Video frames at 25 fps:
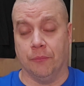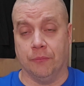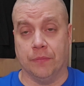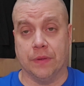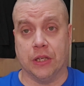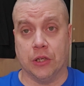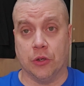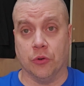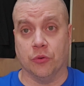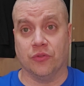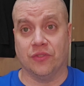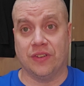
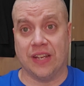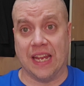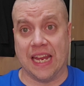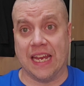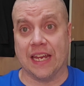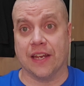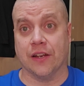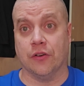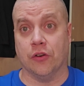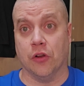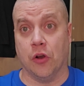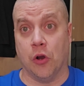you know,
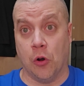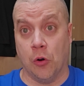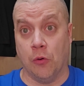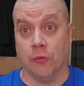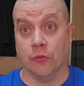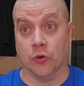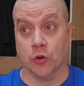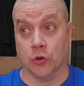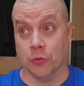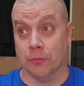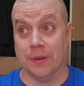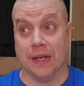taken
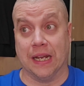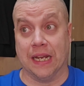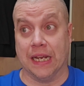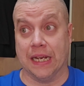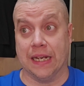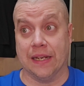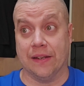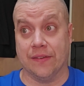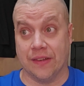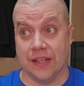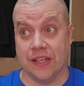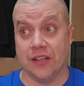over
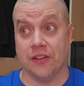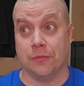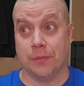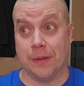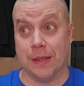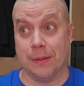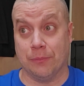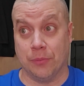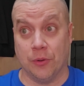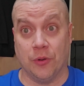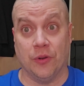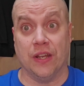by these
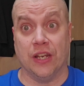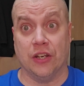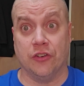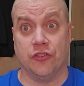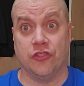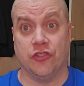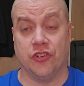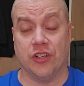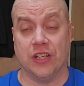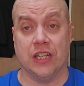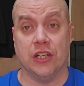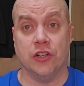people that
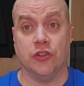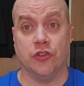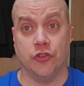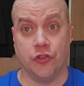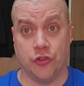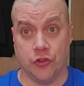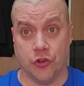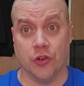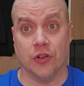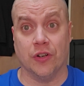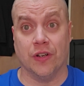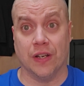she
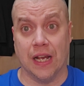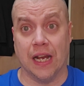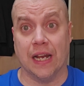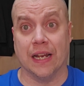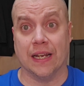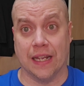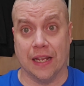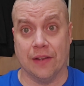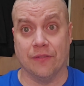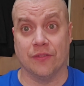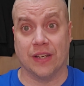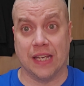should not
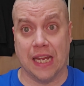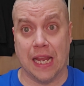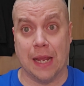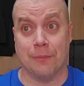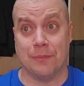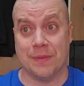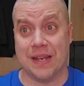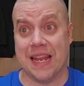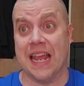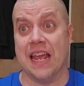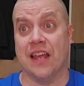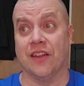have
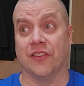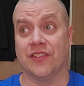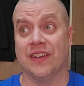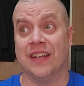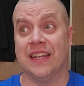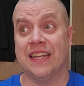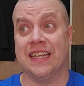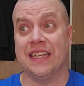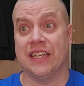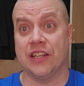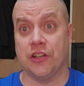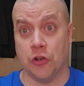kept as
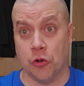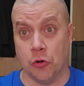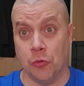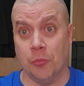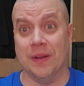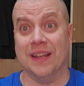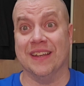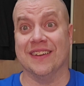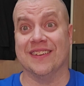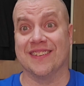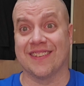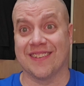
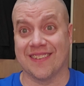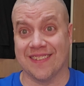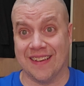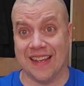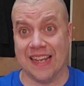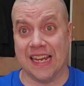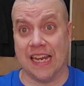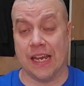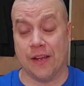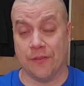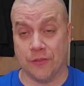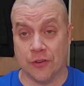human
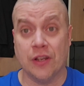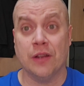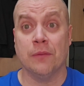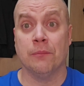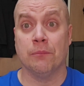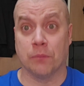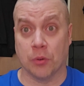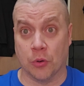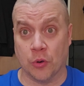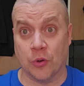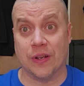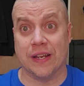slaves.
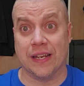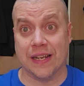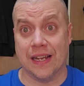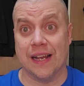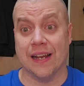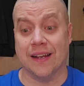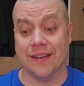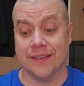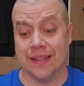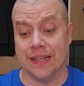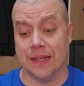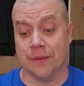Pretty
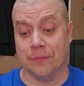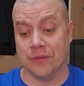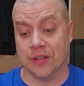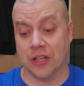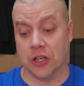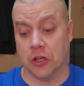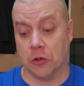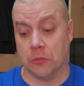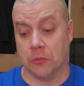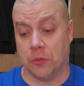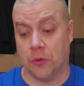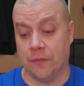goddamn
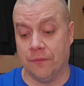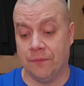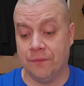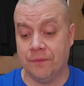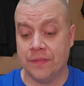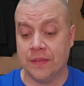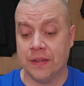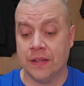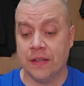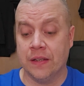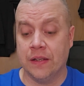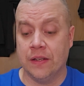terrible.
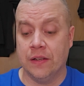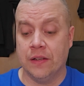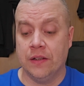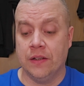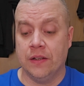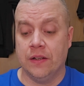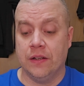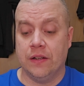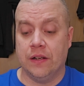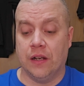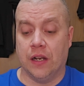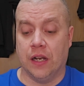
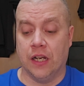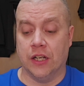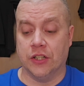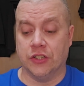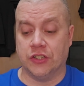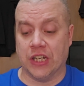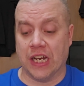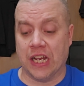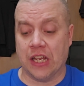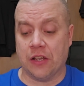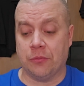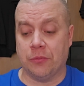
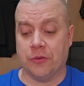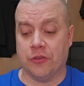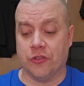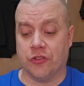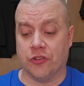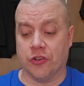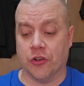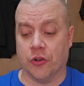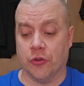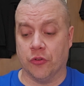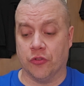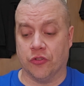Jasmine
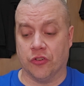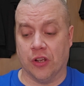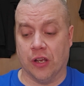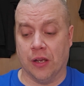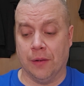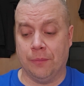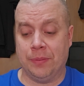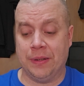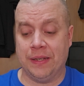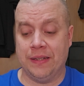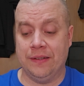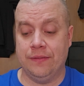shows
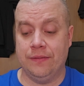up,